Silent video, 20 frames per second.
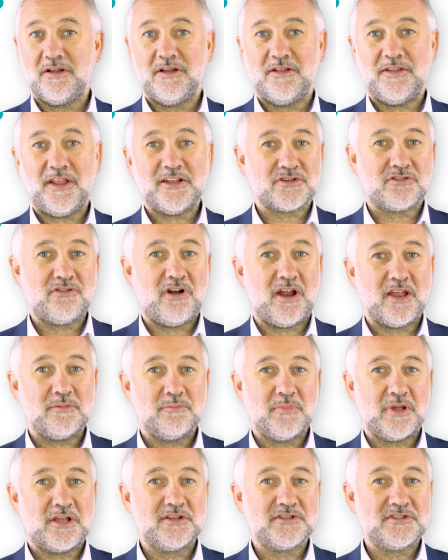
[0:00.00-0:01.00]
And that's
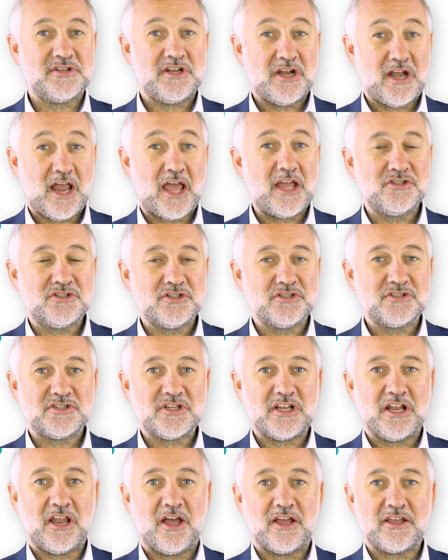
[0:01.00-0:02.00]
great because in an
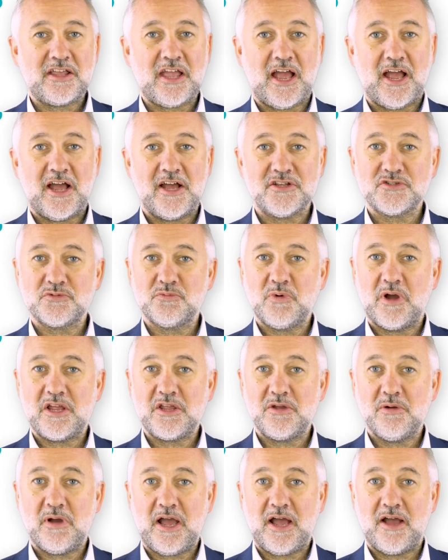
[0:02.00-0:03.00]
agency like ours, where
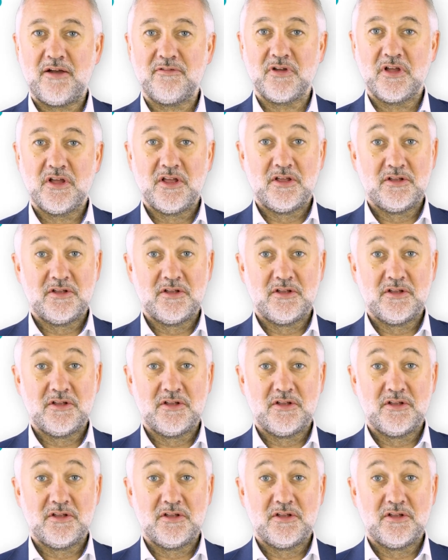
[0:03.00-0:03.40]
you have